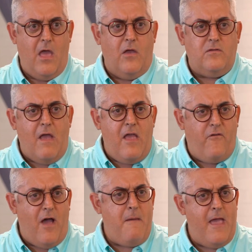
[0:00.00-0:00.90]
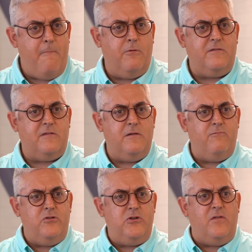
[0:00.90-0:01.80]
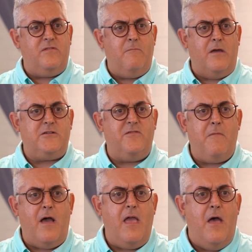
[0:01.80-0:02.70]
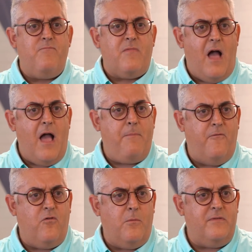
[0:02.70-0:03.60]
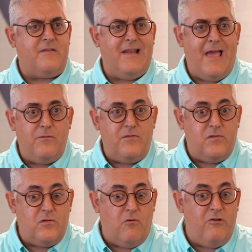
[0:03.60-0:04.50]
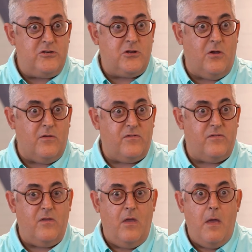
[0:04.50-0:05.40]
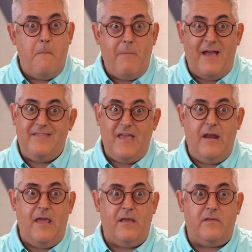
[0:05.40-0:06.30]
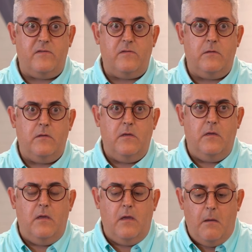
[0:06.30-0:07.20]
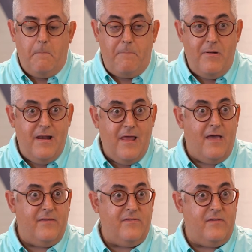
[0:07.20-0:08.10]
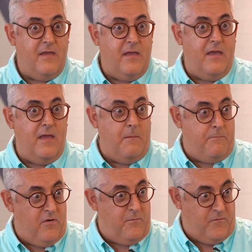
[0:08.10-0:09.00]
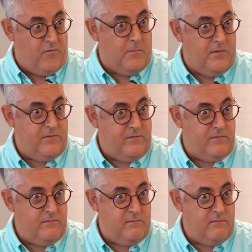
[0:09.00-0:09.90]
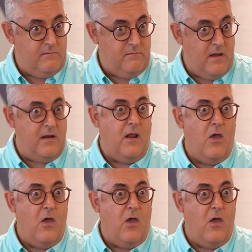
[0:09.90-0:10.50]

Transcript: So if I'm able to reduce much of my high-performance cloud storage costs by 10x, plus improve performance, right?